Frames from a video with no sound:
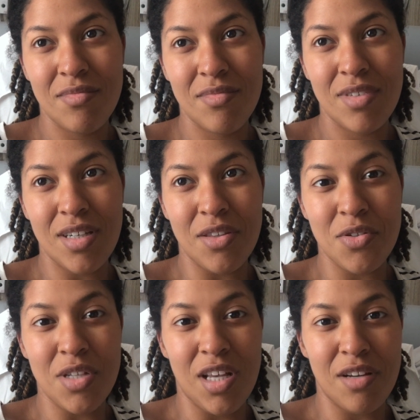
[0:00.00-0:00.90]
there's
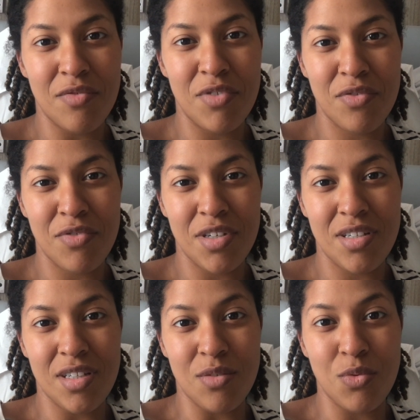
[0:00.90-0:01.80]
a lot of different
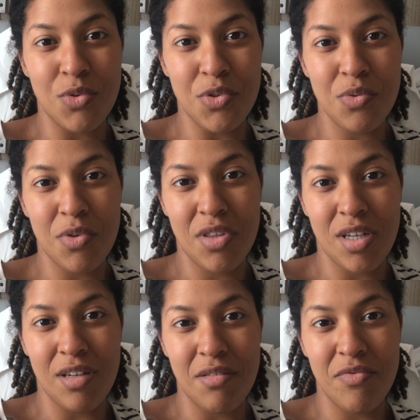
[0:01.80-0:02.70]
rules with
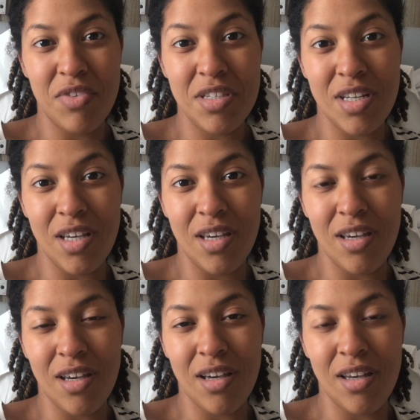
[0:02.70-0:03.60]

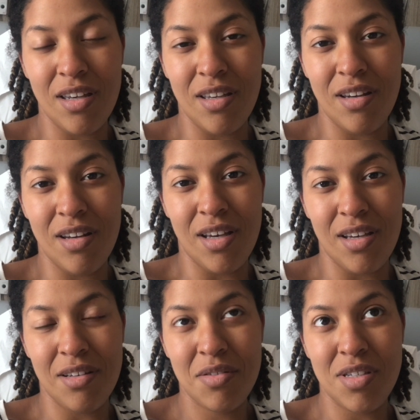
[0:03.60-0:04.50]
visiting
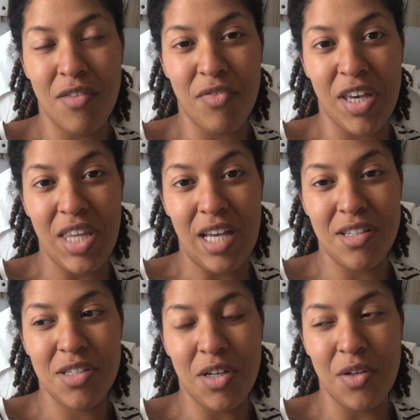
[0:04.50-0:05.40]
and stuff like that.
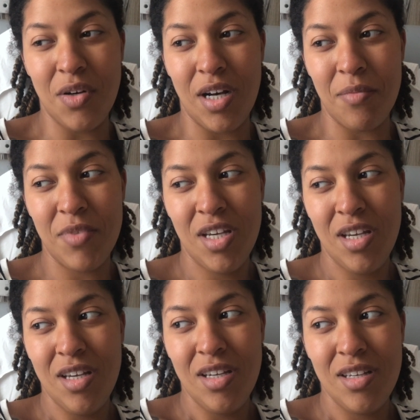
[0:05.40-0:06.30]
So,
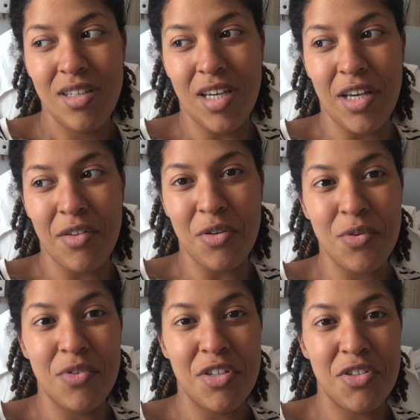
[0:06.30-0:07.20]

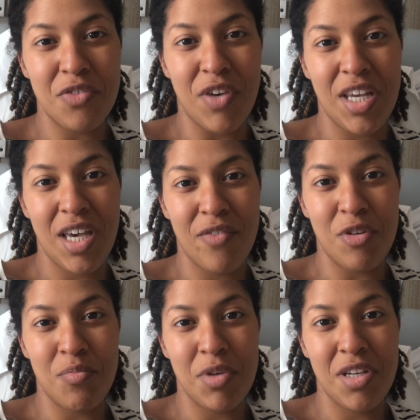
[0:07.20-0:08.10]
Jeroen and Giovanni
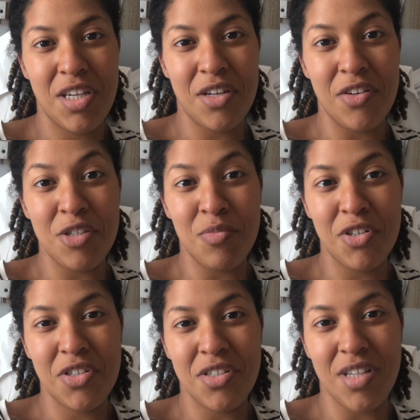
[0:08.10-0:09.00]
haven't been here as
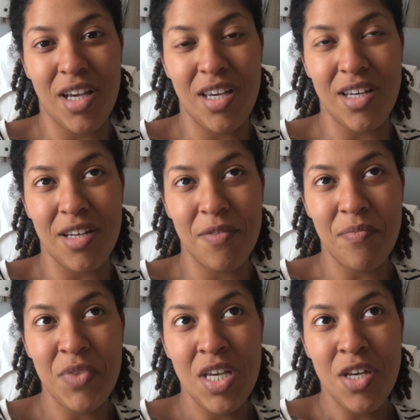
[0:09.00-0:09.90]
much as I
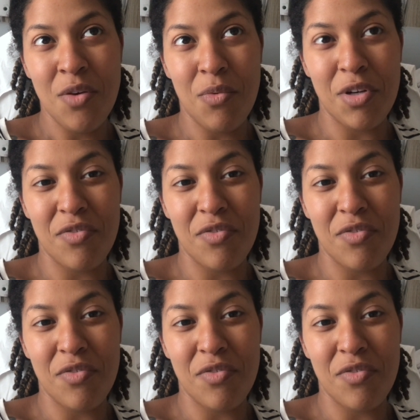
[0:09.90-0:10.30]
would have